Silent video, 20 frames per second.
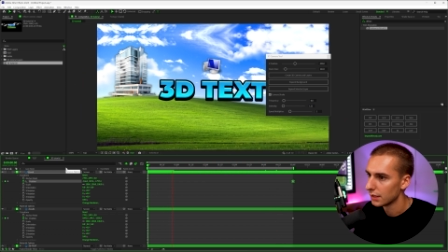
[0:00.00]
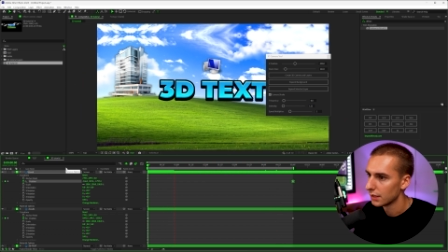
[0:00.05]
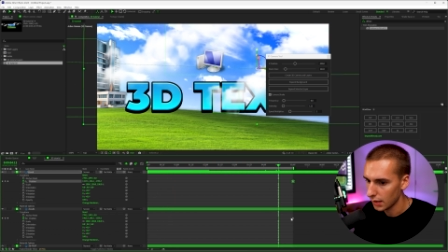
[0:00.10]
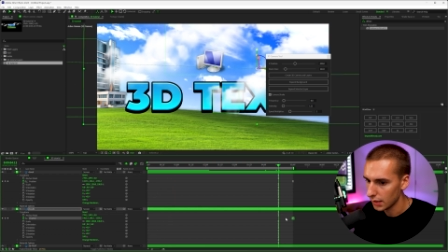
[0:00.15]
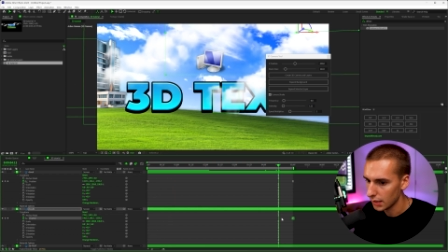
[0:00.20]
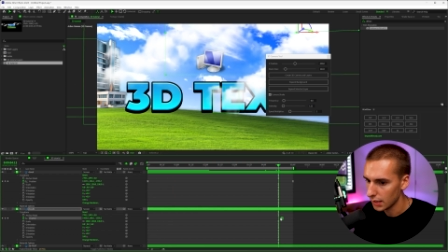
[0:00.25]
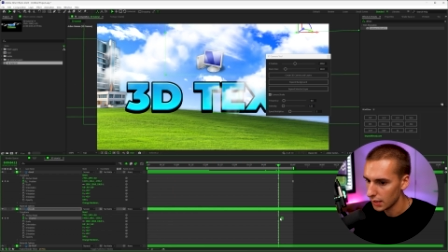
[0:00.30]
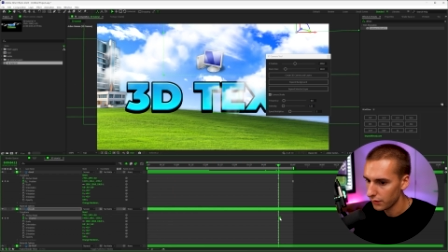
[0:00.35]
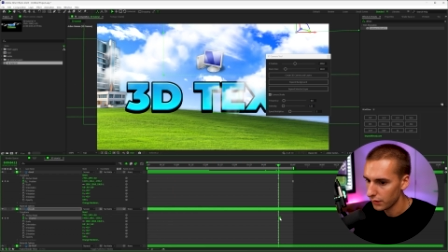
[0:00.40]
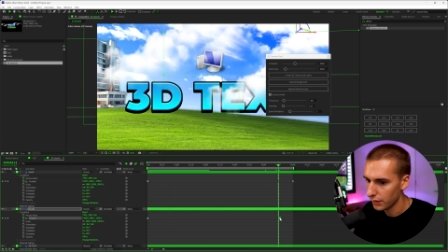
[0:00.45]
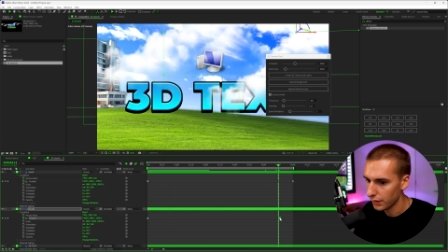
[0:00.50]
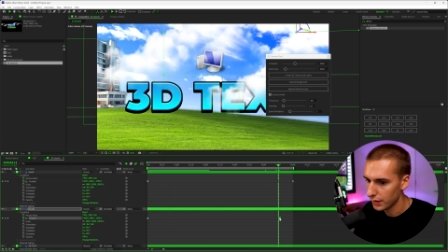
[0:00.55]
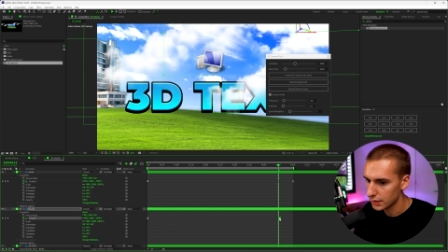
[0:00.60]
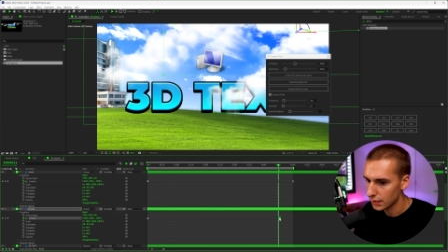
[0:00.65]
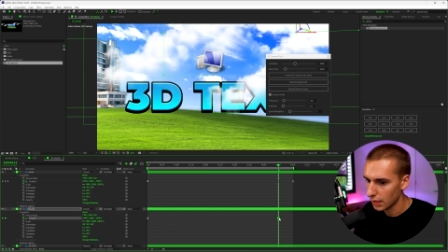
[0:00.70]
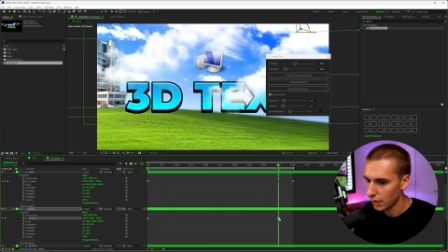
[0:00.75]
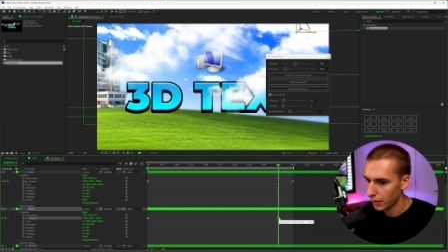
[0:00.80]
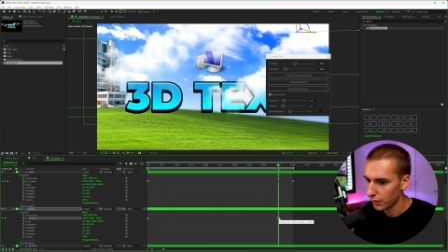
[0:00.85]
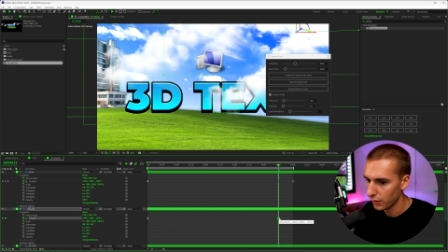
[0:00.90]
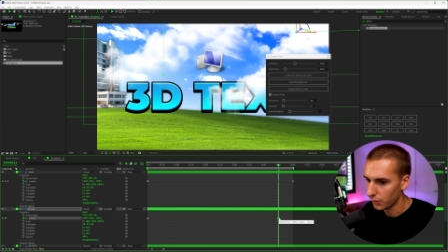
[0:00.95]
And even this
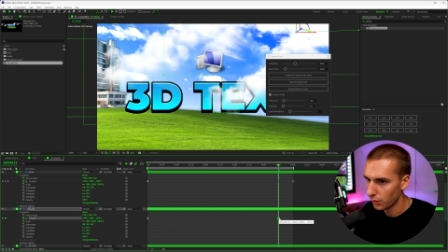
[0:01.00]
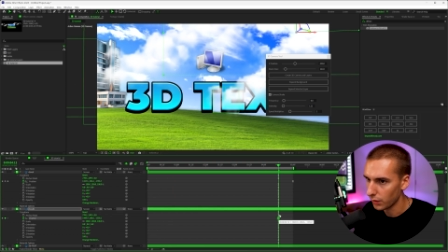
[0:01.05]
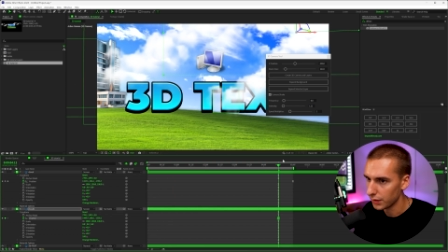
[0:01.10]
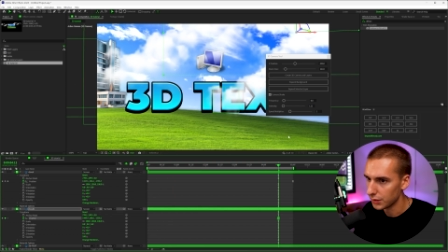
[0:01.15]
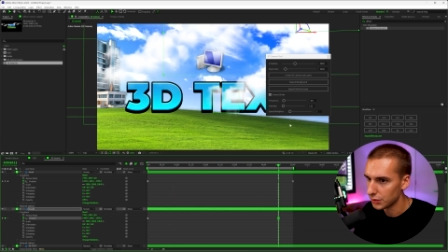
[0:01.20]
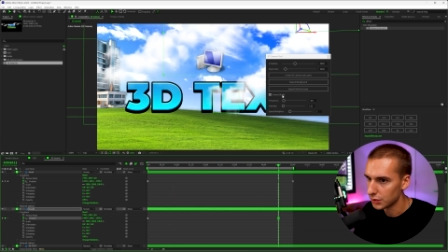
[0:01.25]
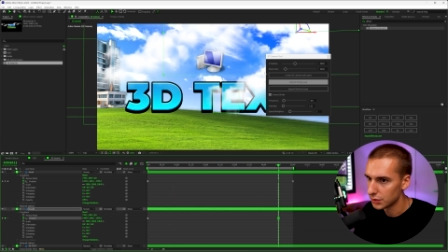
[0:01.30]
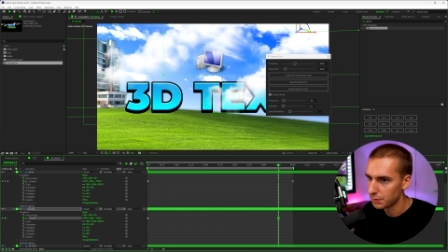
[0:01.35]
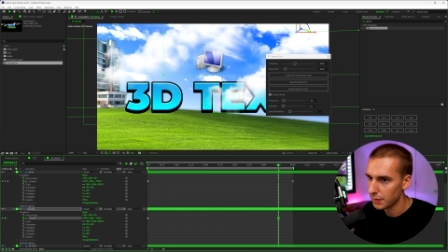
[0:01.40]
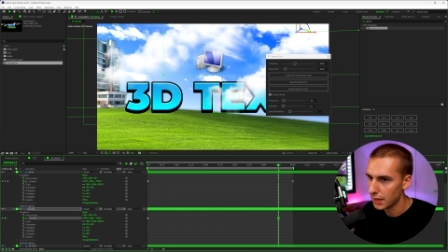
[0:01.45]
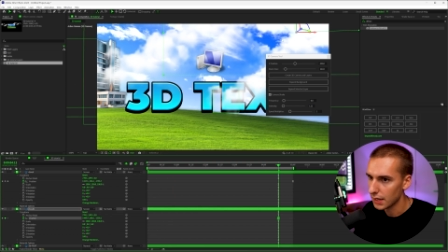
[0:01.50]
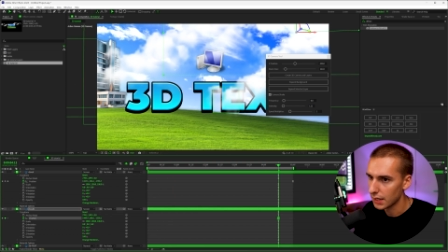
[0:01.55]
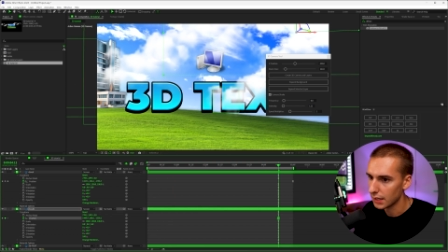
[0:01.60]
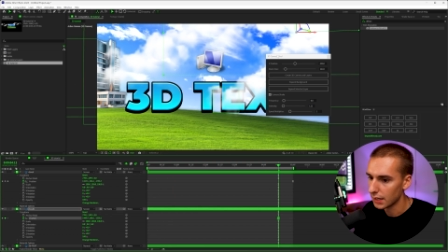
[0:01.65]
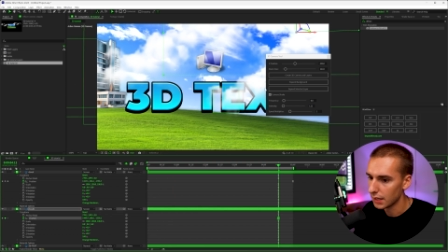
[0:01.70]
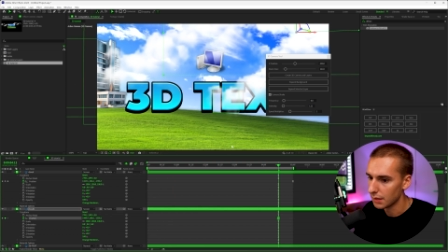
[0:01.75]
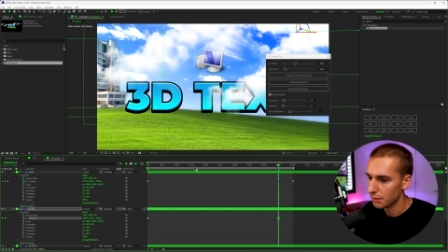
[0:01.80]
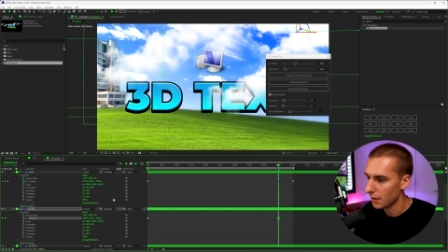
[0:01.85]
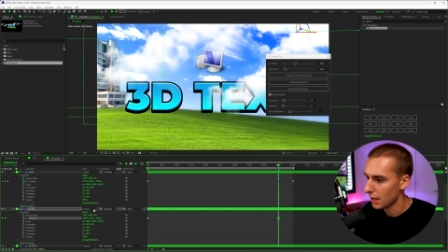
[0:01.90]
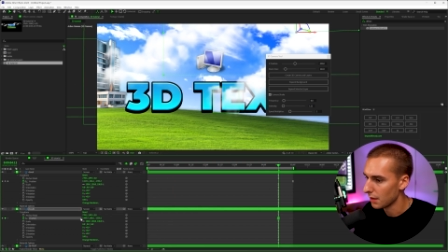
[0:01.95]
other one, just making
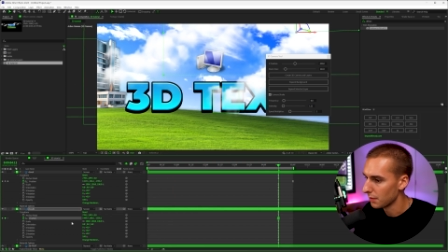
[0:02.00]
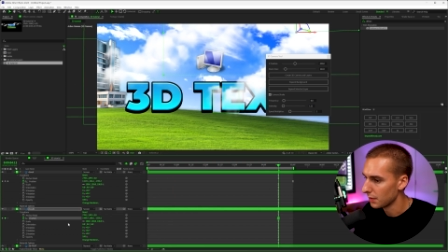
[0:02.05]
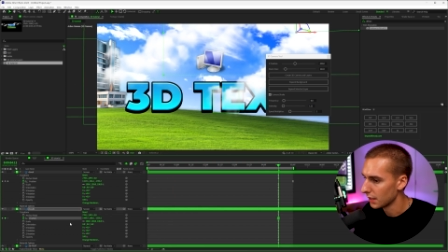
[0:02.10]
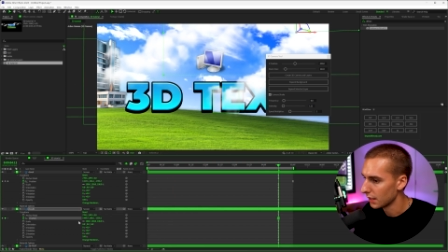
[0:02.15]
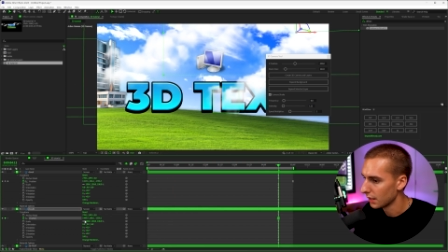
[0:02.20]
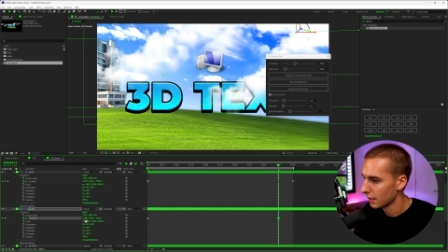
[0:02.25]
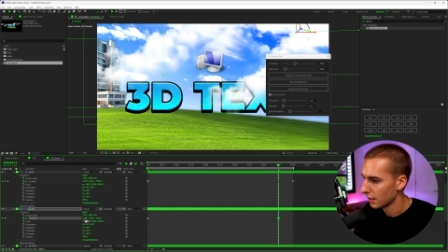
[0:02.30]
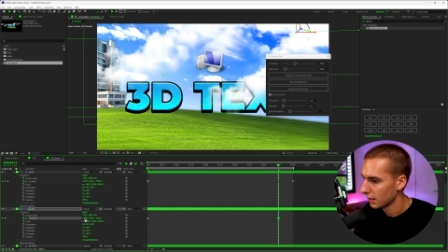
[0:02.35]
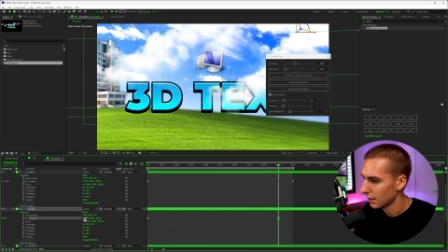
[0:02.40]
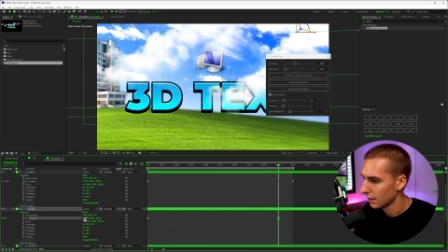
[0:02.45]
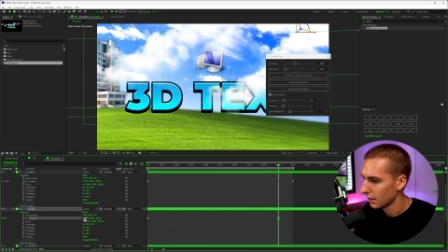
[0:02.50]
it maybe